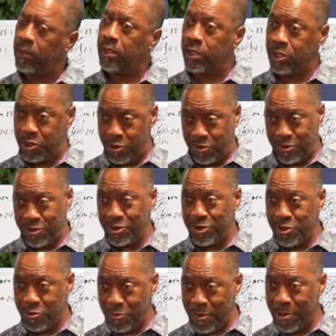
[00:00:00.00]
You, you
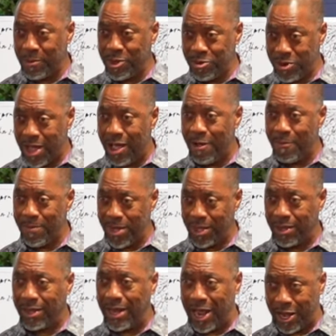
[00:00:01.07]
remember you called me
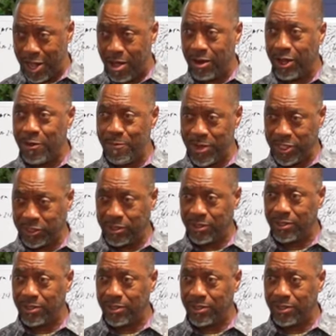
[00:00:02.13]
and I called the commissioner?